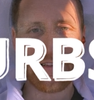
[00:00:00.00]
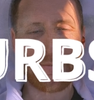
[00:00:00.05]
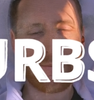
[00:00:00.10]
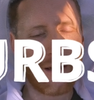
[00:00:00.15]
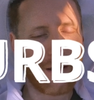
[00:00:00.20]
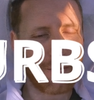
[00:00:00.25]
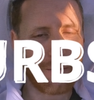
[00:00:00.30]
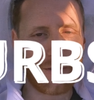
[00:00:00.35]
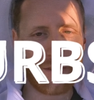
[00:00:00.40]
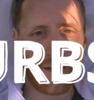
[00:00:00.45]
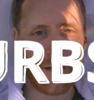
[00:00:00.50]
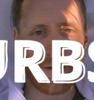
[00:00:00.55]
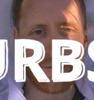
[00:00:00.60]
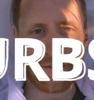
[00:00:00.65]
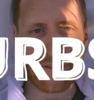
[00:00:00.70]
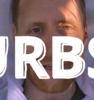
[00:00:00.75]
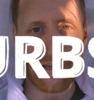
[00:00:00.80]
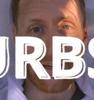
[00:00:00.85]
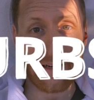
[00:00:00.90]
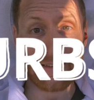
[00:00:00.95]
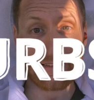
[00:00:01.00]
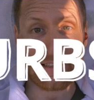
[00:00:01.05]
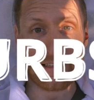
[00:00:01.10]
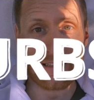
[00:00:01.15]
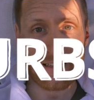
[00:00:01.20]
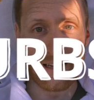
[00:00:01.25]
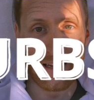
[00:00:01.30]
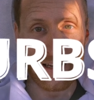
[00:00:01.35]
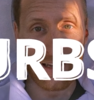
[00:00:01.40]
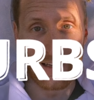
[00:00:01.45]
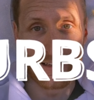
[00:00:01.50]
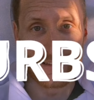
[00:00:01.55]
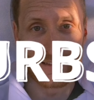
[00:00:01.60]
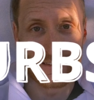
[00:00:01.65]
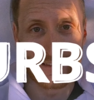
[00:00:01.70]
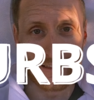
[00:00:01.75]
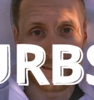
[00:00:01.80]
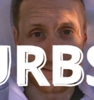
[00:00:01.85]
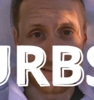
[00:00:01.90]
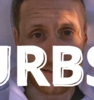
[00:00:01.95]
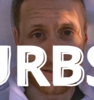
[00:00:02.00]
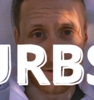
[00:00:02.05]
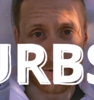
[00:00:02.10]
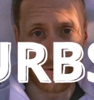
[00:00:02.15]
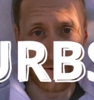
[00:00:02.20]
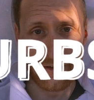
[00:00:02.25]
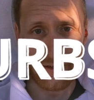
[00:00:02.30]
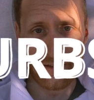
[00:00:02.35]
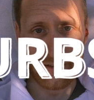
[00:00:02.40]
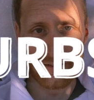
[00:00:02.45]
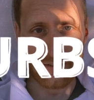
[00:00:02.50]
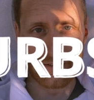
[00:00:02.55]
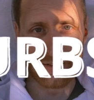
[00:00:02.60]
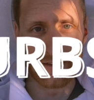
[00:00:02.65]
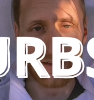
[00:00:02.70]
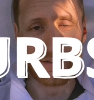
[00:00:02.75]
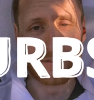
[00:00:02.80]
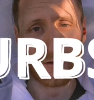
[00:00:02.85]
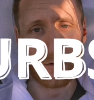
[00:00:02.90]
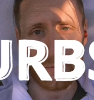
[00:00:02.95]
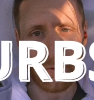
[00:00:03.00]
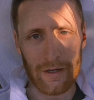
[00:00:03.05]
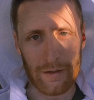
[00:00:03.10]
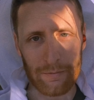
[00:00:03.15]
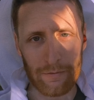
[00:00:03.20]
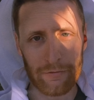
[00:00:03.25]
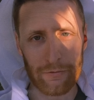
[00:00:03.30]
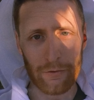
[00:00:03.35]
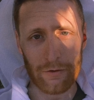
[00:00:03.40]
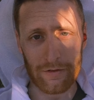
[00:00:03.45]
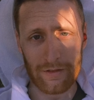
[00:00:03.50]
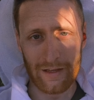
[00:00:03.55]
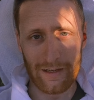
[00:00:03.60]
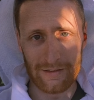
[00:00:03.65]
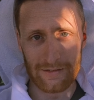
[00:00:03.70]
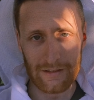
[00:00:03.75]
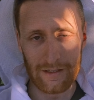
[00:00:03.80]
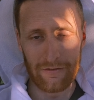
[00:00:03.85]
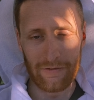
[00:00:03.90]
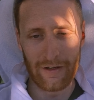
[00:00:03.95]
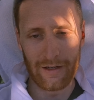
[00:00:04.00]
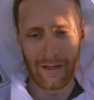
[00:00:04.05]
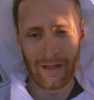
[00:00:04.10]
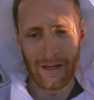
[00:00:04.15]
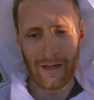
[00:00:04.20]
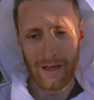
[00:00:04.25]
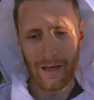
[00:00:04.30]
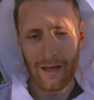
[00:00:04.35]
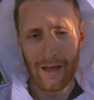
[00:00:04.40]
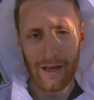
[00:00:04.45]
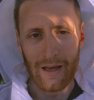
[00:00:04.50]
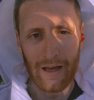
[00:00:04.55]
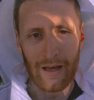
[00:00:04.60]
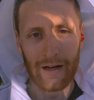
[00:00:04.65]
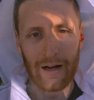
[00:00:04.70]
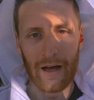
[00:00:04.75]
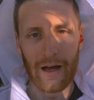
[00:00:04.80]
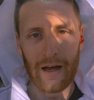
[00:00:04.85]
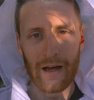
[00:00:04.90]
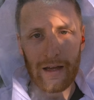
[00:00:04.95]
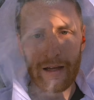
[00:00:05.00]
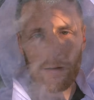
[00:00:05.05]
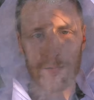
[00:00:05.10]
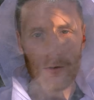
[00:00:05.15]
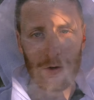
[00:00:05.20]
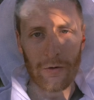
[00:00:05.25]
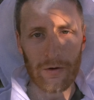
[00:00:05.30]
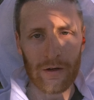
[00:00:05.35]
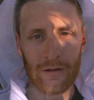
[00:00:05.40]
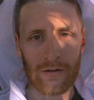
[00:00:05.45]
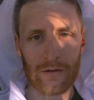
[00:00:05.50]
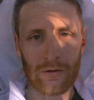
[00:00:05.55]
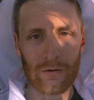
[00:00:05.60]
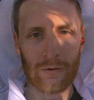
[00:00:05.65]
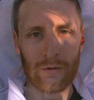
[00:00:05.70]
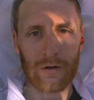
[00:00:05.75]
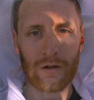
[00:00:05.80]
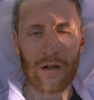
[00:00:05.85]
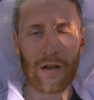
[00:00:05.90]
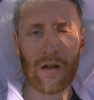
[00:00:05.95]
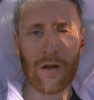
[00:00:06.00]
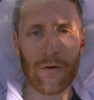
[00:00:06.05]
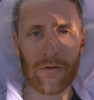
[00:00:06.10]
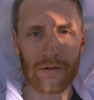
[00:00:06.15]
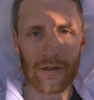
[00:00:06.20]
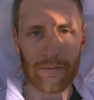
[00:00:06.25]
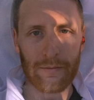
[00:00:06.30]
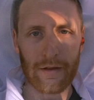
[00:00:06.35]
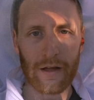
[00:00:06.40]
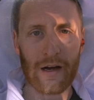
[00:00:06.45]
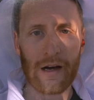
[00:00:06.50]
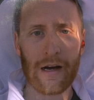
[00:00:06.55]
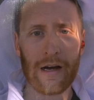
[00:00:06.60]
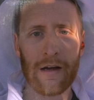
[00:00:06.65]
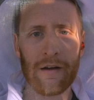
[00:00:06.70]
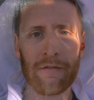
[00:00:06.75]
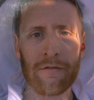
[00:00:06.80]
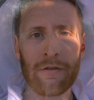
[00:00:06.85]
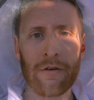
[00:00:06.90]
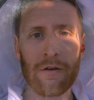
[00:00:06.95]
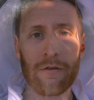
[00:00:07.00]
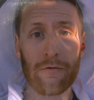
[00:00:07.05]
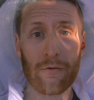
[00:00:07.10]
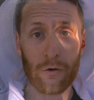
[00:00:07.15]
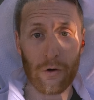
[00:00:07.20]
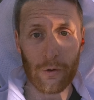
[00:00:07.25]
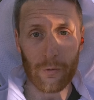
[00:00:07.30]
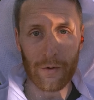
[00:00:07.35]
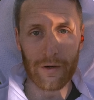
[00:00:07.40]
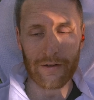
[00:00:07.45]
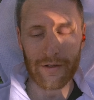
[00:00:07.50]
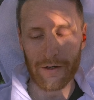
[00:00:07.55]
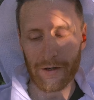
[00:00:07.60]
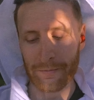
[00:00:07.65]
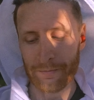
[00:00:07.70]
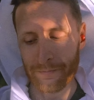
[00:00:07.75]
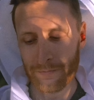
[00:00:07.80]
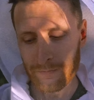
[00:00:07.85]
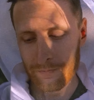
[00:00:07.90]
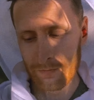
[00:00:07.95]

it's Ben with the Herbstead, and today it's 60 degrees. It's a week before Thanksgiving, and I am going to close up the hive for the winter.